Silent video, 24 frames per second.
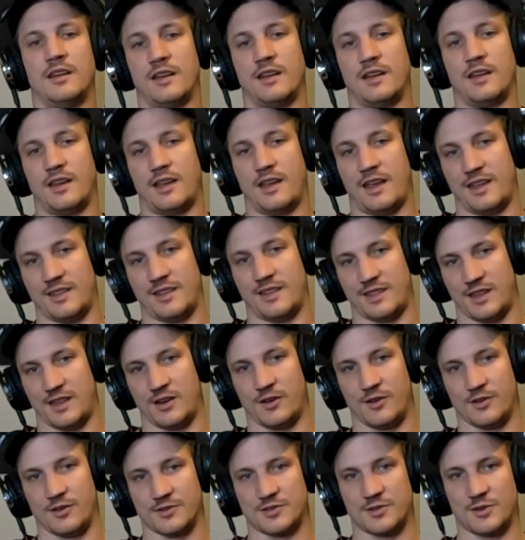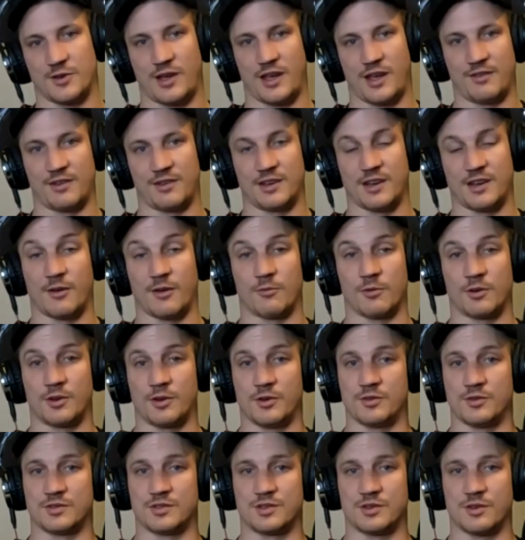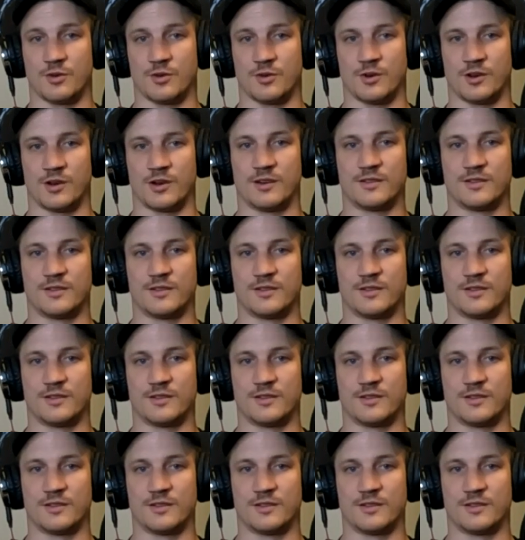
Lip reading: and then also have it not reduce your